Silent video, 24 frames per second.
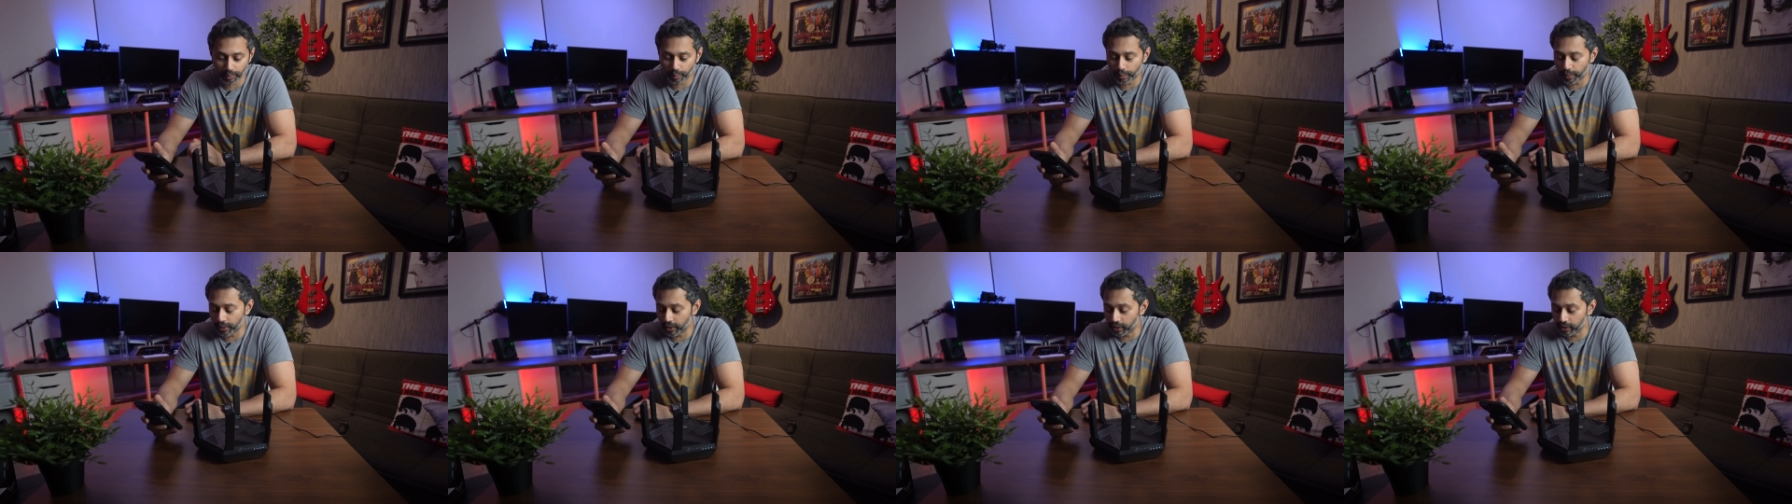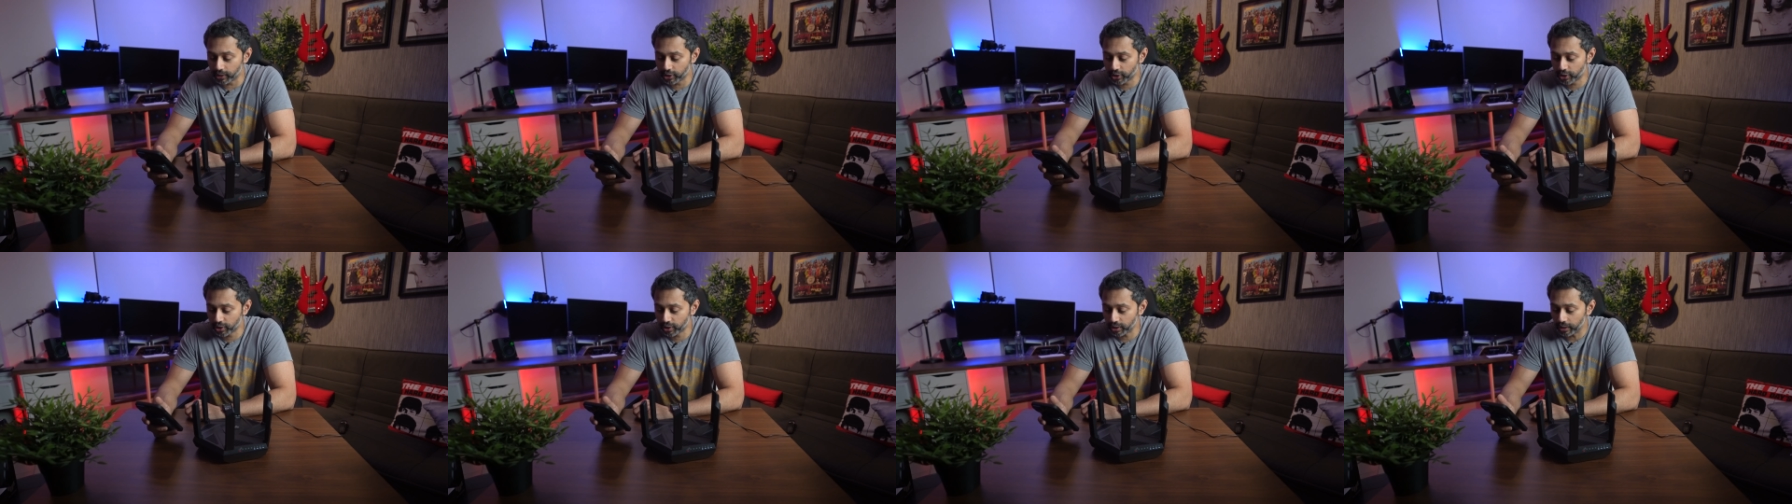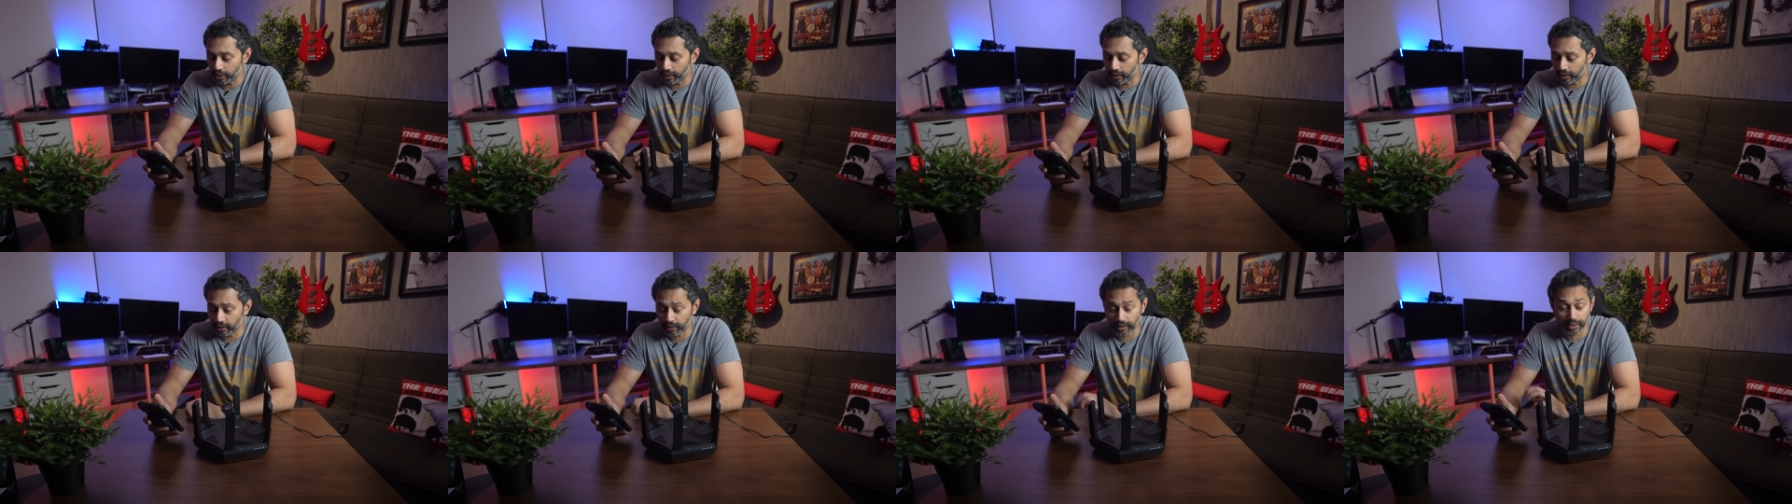which
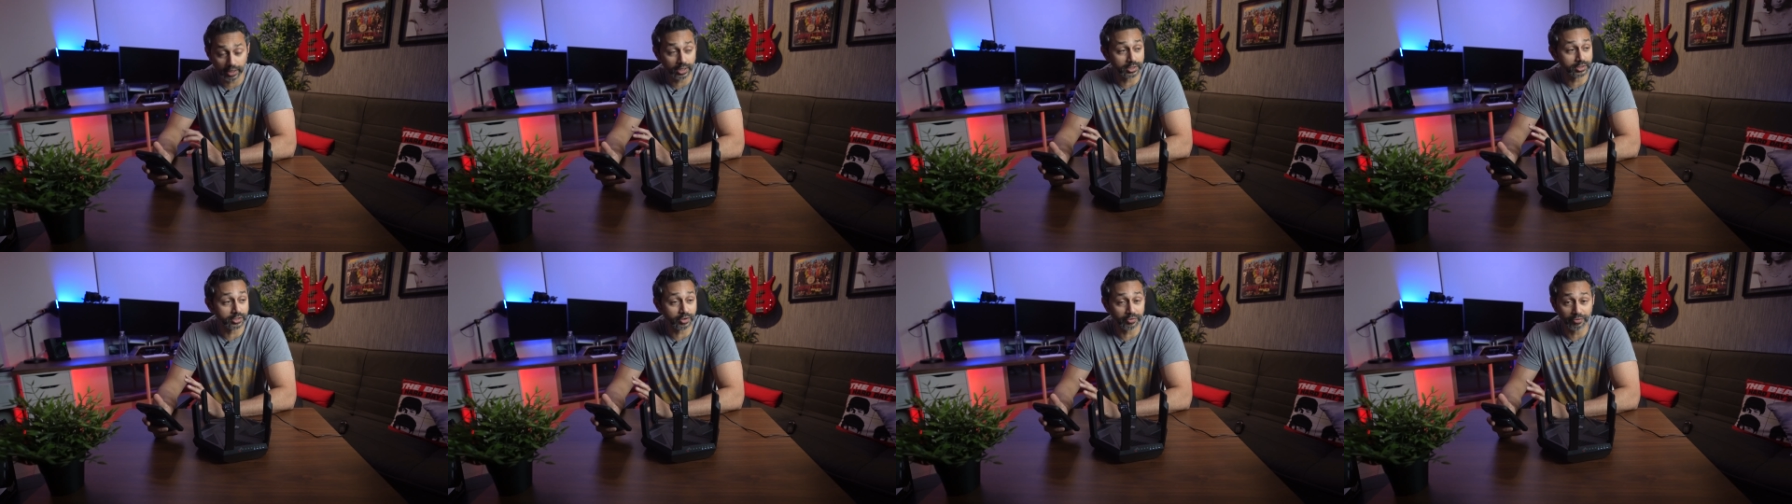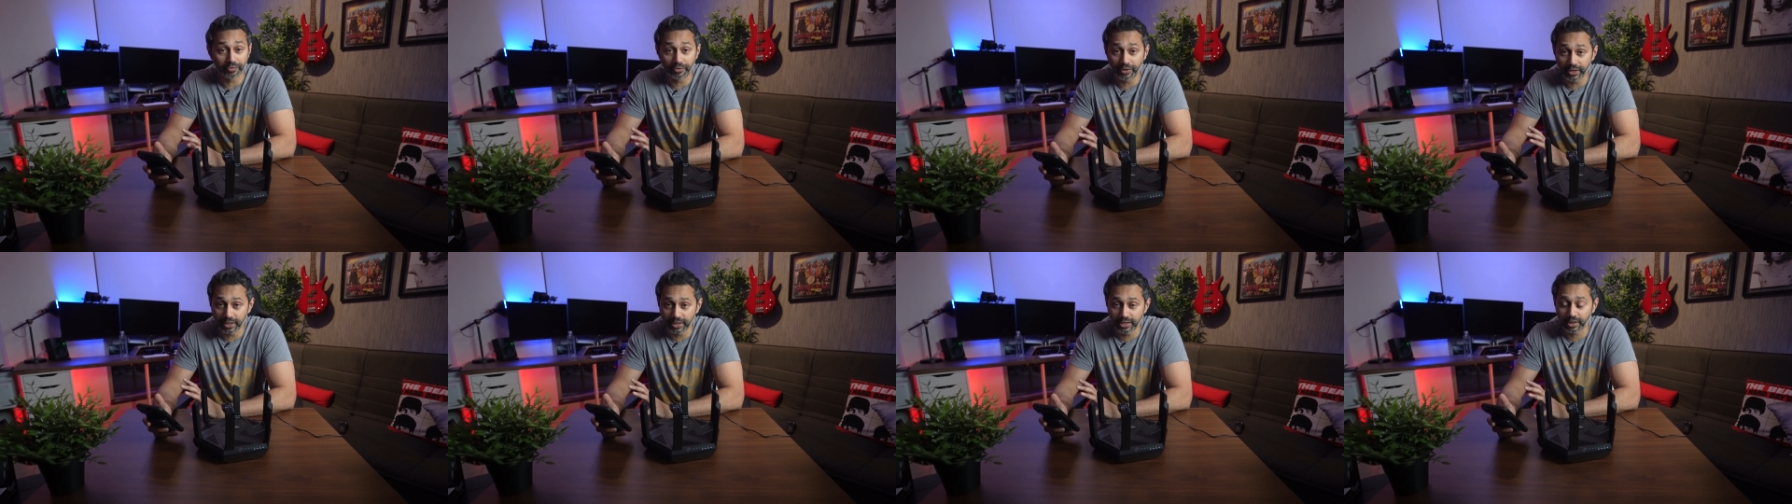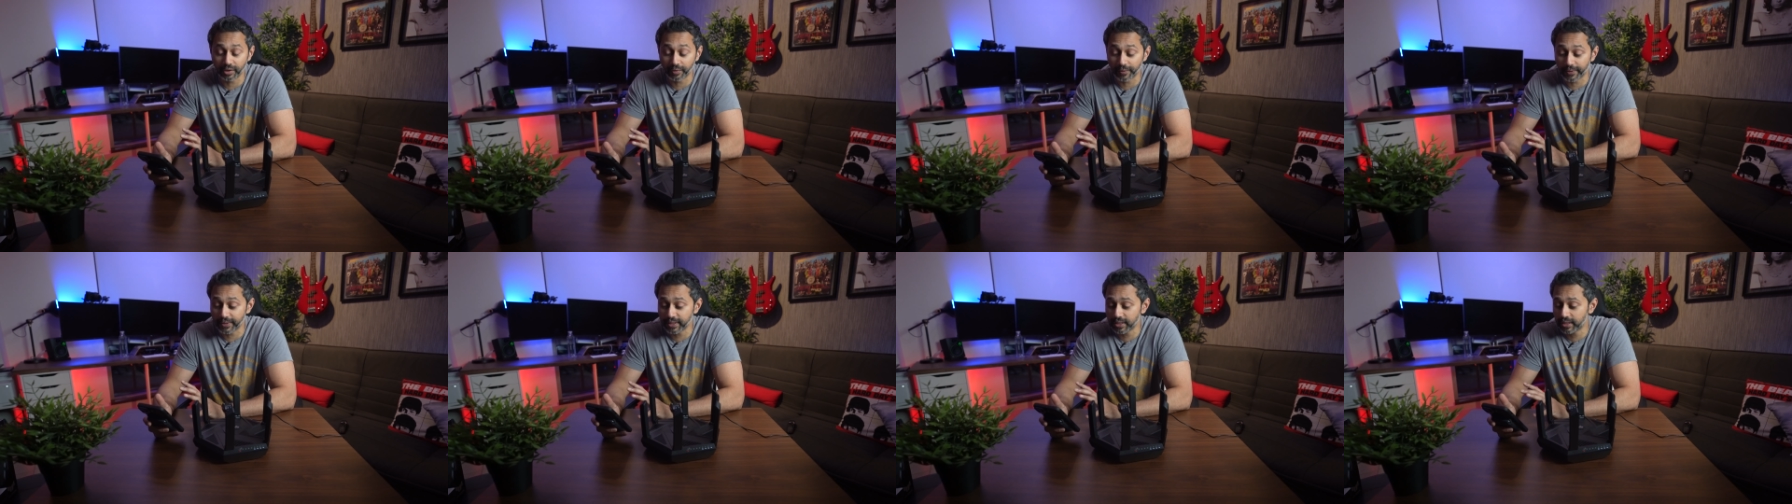uh, is a free
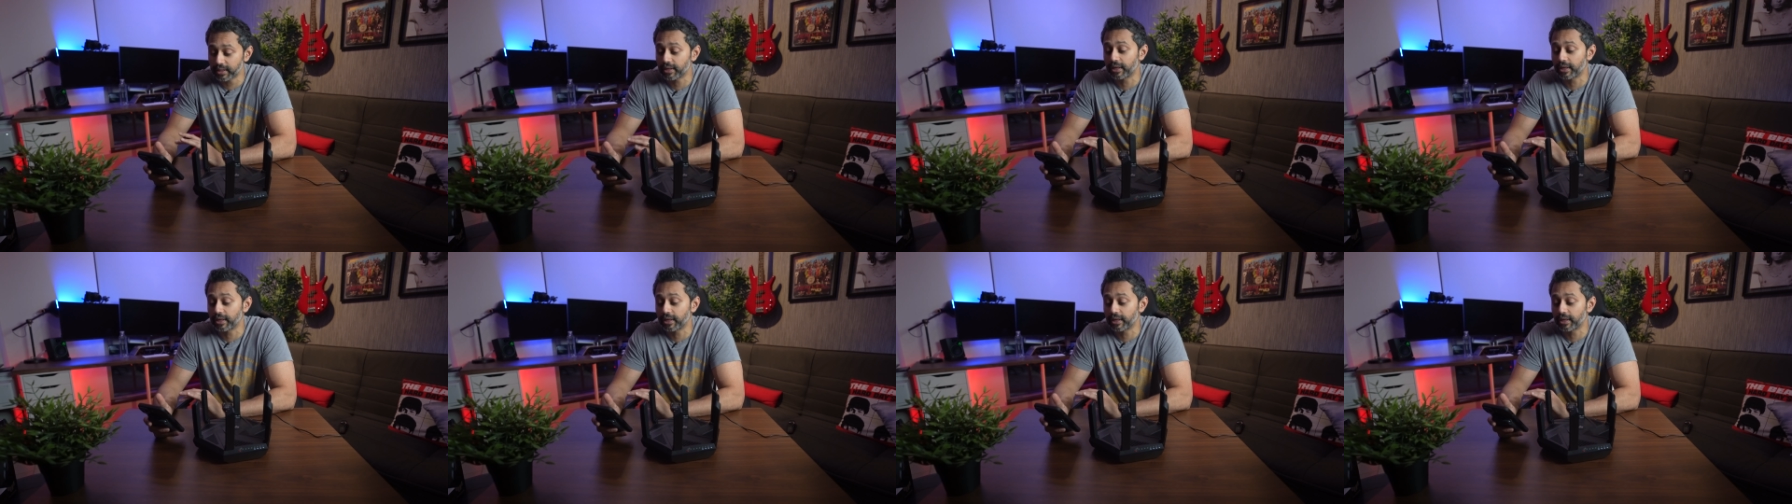service.